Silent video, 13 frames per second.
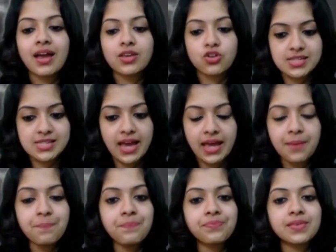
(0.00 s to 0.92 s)
Your
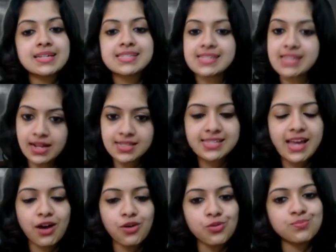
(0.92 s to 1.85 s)
time starts
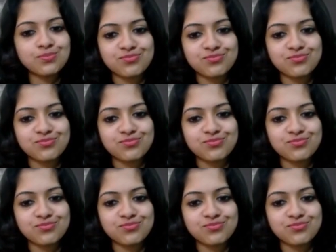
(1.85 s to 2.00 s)
now.